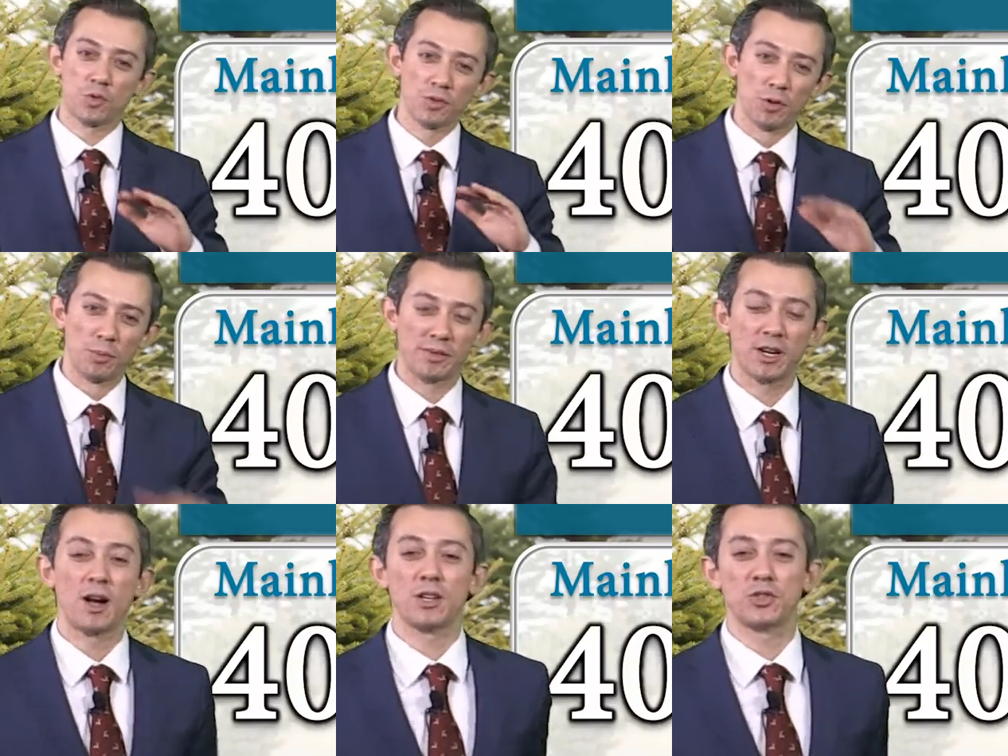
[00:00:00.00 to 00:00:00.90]
a little bit of a
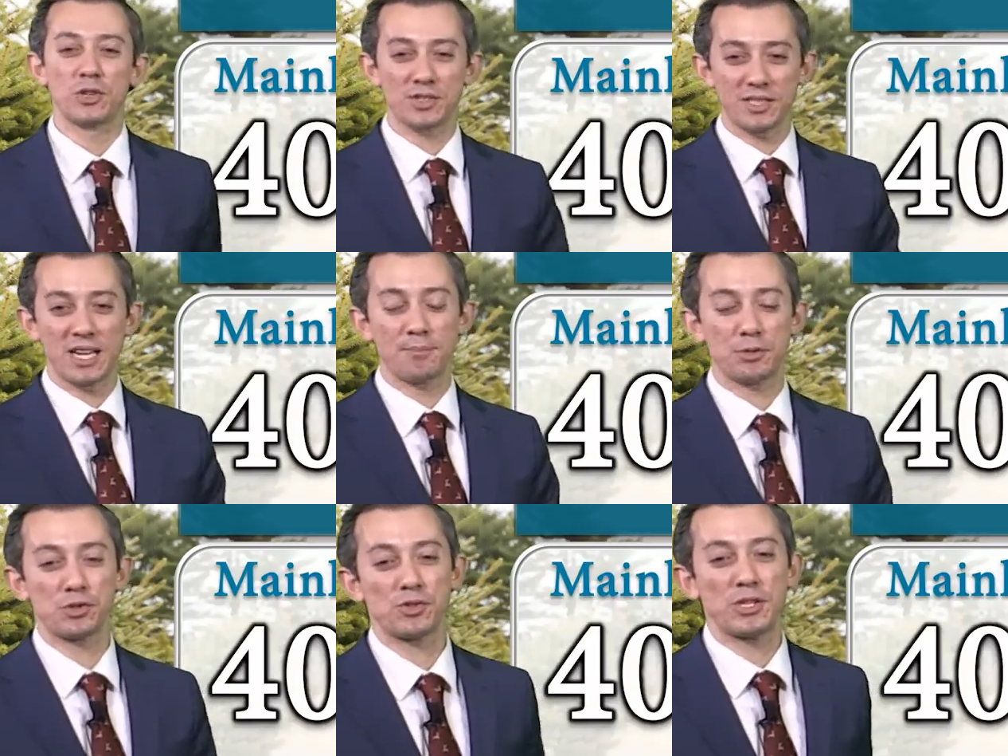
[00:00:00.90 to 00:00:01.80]
contrast of
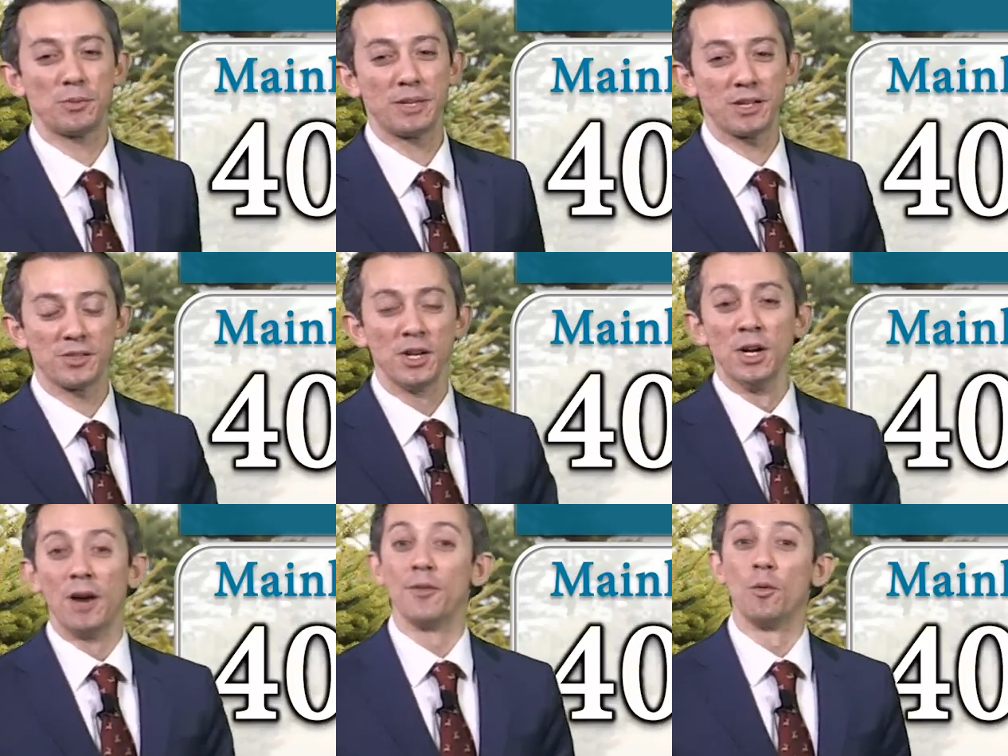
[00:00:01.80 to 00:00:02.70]
temperatures here because
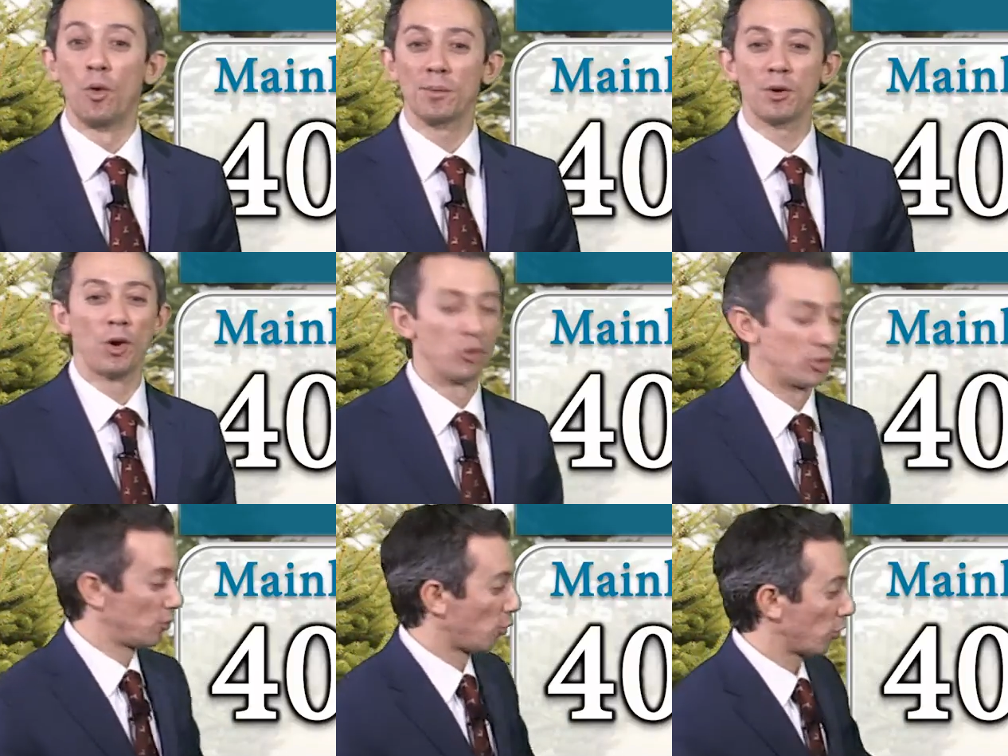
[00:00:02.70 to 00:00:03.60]
of the warmer
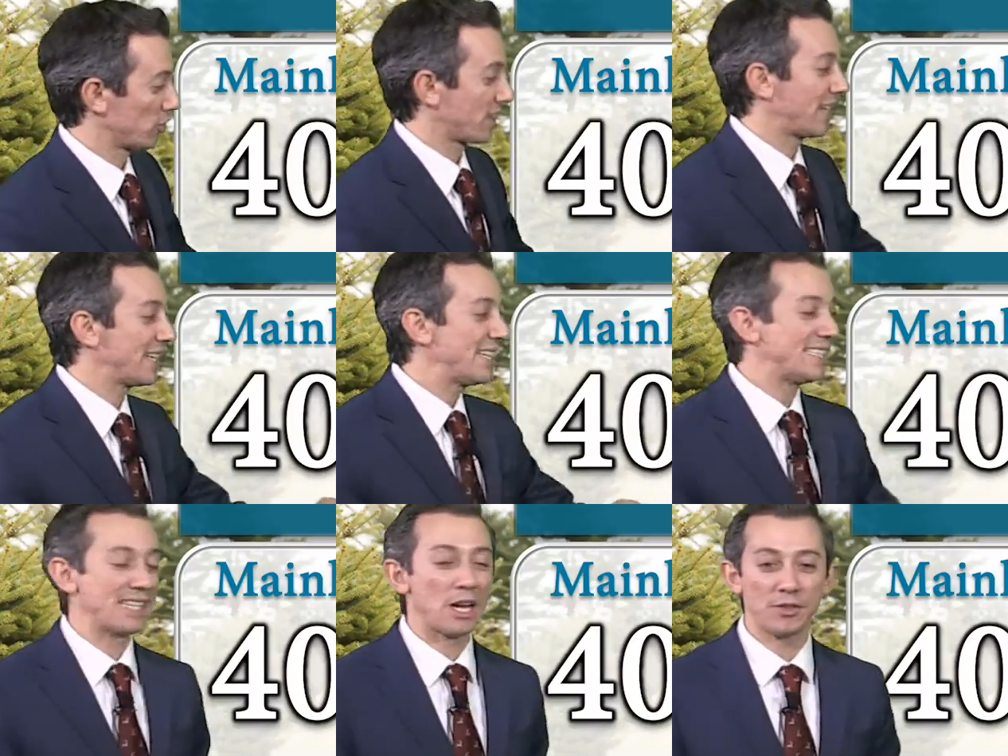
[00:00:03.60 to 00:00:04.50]
ocean waters on that
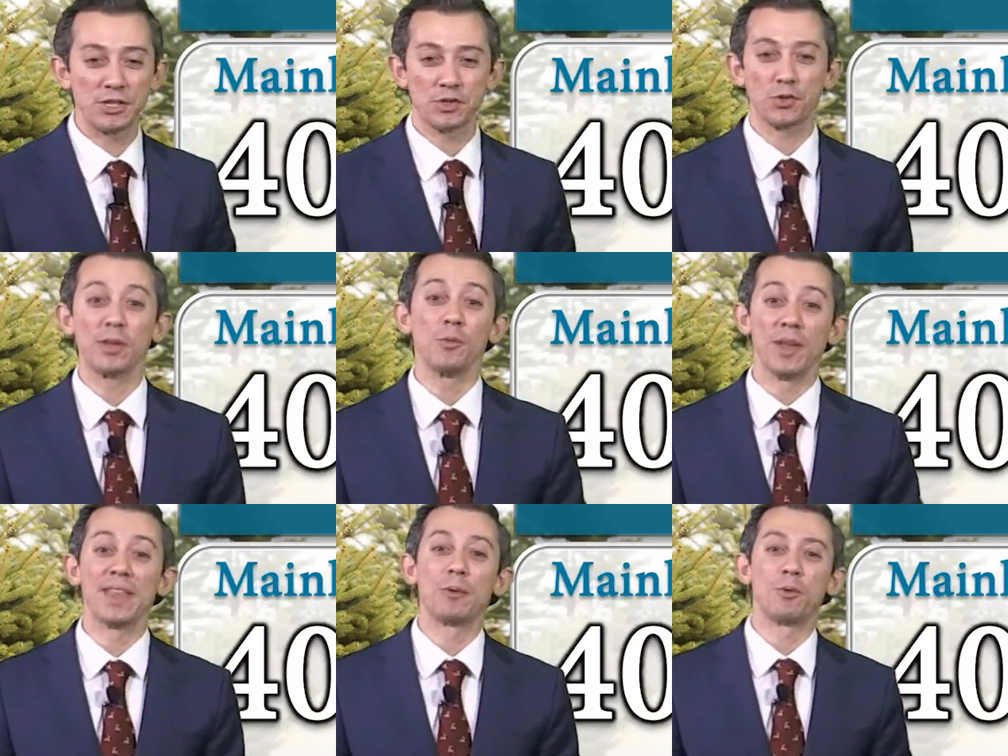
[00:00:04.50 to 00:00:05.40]
east-southeasterly
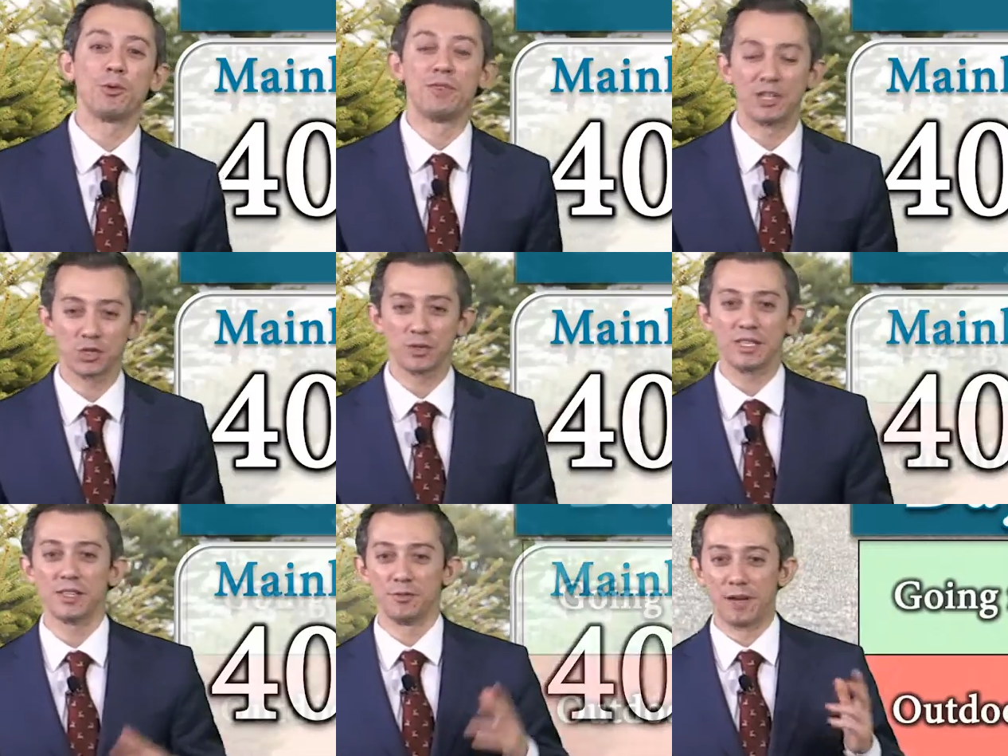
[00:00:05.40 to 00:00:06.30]
wind that will
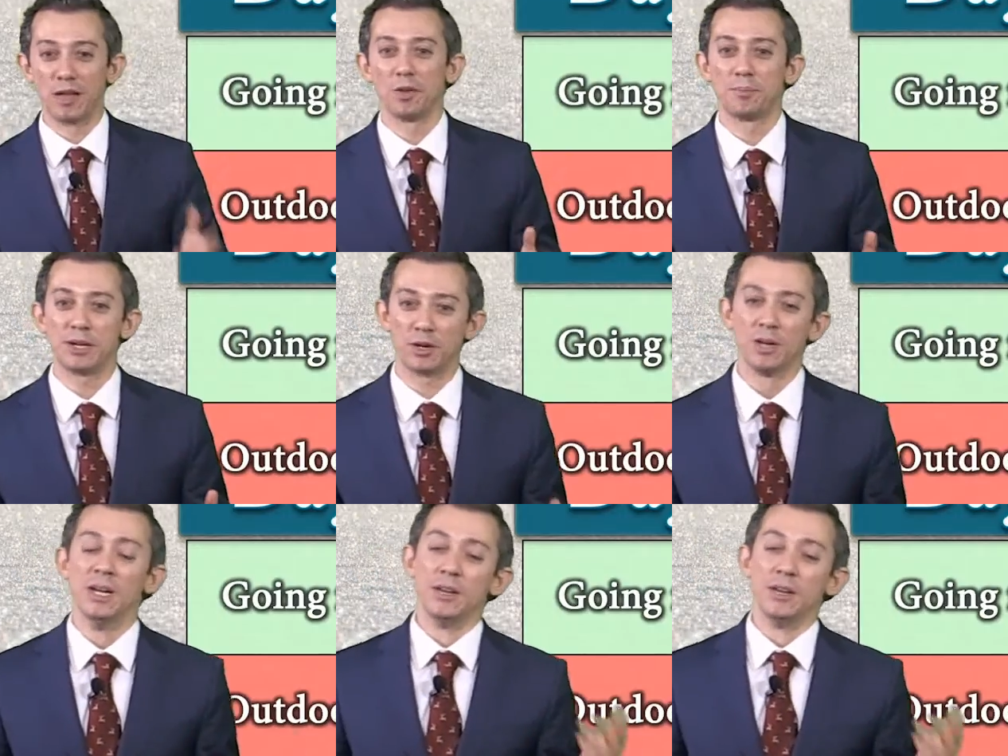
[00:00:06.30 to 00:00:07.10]
eventually develop here.